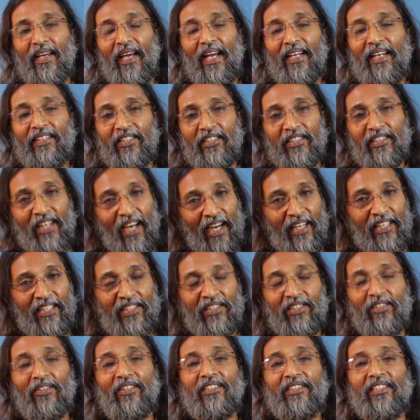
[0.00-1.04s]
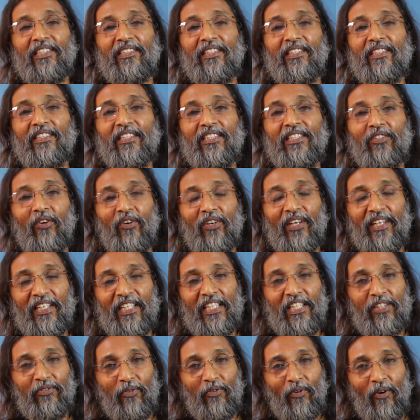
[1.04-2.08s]
And this higher consciousness is
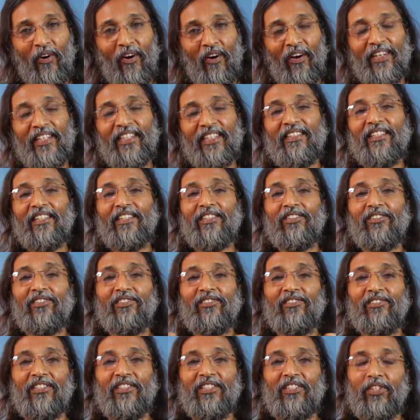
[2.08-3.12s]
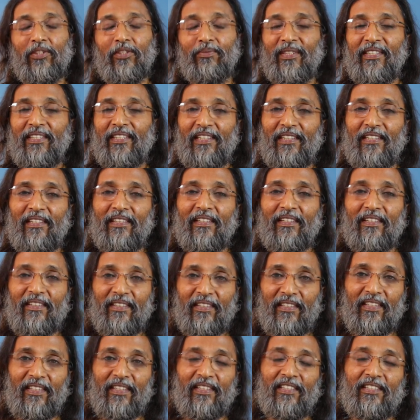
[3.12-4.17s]
already involved in this instrumental
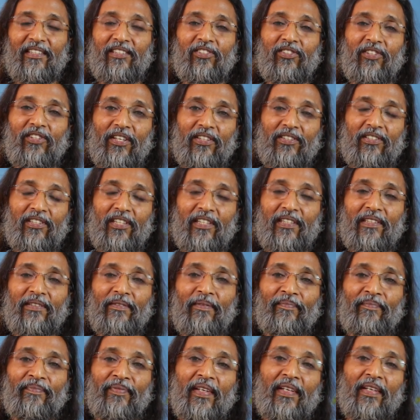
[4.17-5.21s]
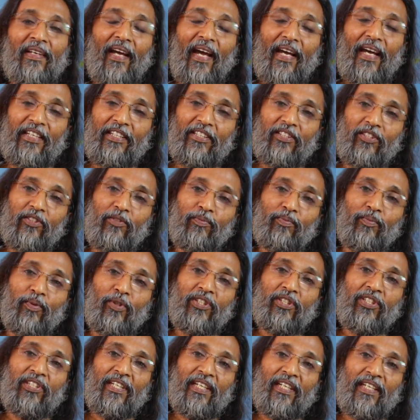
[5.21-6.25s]
structure, and it is
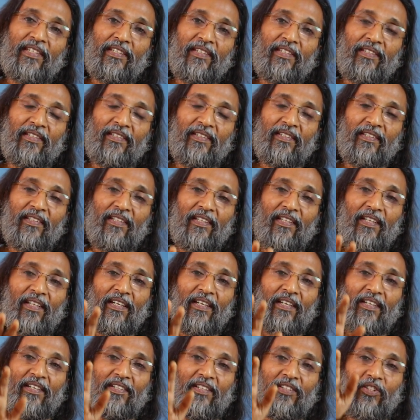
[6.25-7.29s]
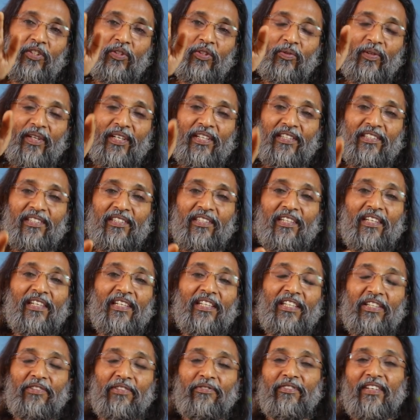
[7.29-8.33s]
pushing towards
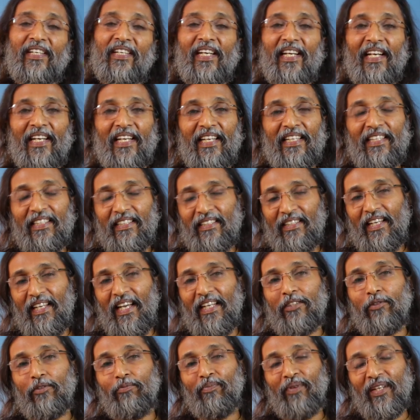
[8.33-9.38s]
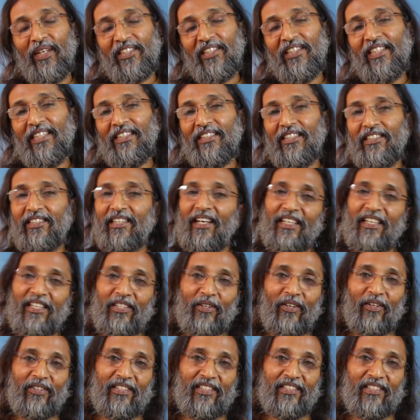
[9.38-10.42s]
revealing, expressing this higher
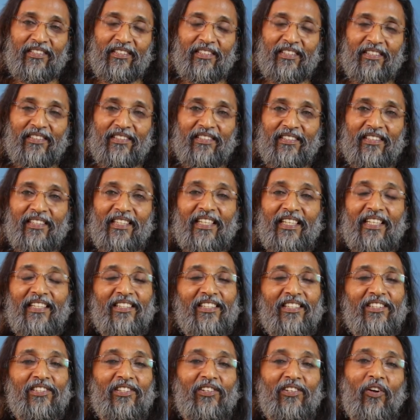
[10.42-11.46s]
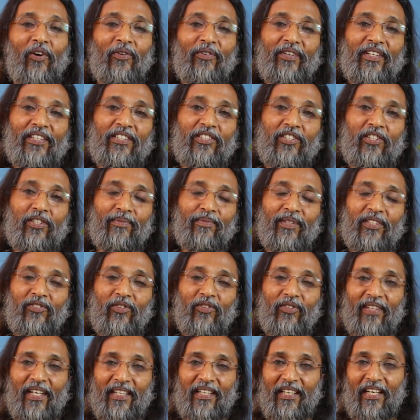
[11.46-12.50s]
consciousness in this lower instrument,
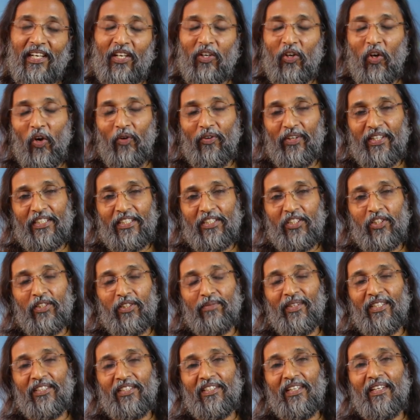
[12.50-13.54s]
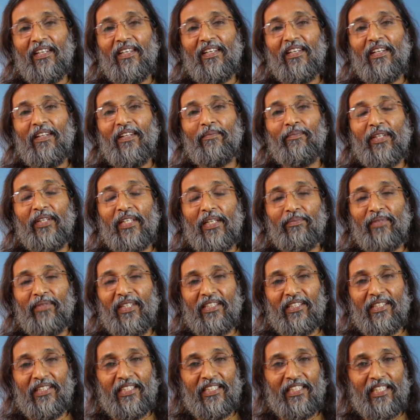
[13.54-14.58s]
so that lower instruments become
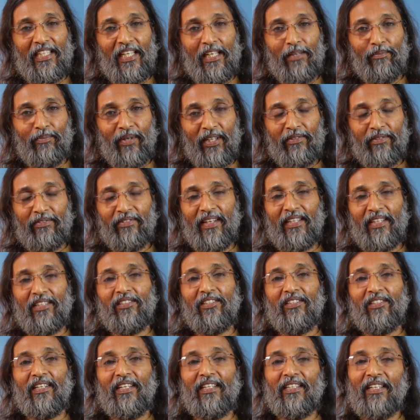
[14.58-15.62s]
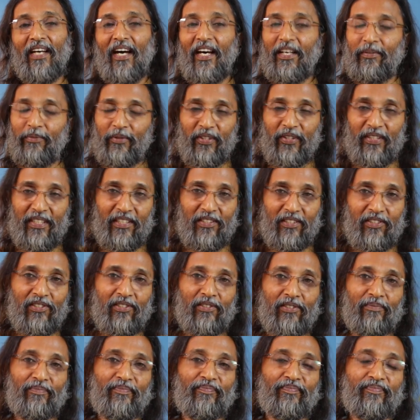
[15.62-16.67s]
increasingly perfect and
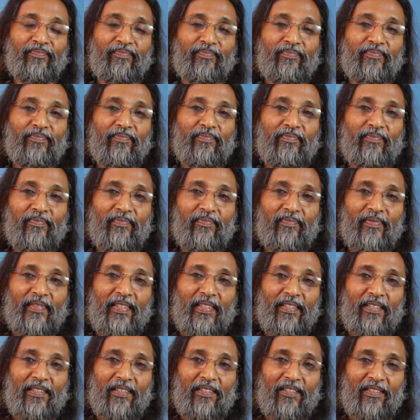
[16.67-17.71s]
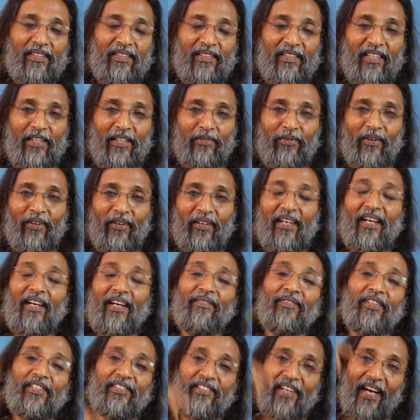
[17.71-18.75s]
harmonious. Therefore,
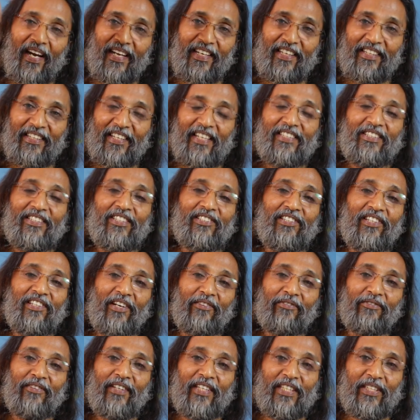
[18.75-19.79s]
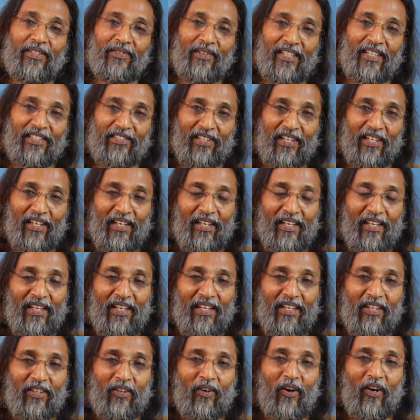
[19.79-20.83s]
this higher range is referred to as
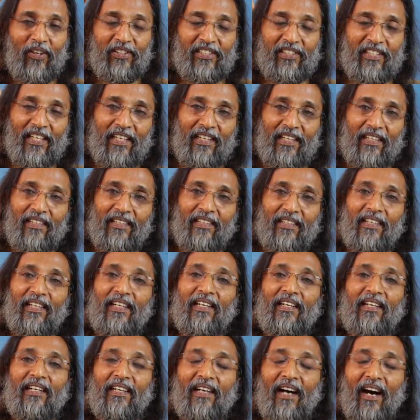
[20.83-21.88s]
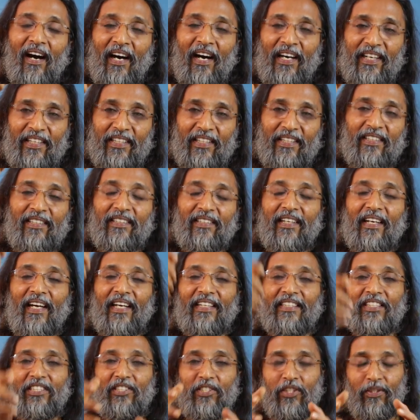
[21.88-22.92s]
causal. Karana,
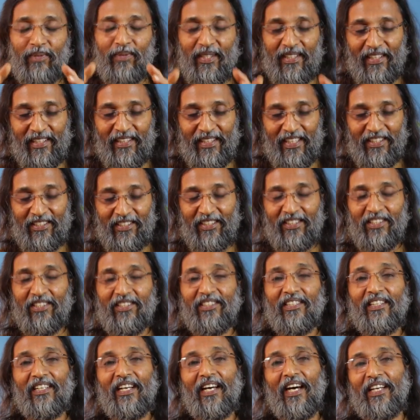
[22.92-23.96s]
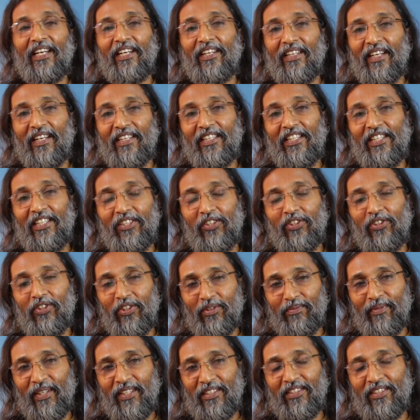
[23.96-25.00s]
and instrumental nature is karana,
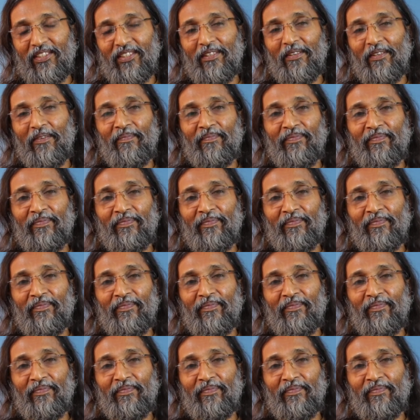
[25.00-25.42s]
instrument.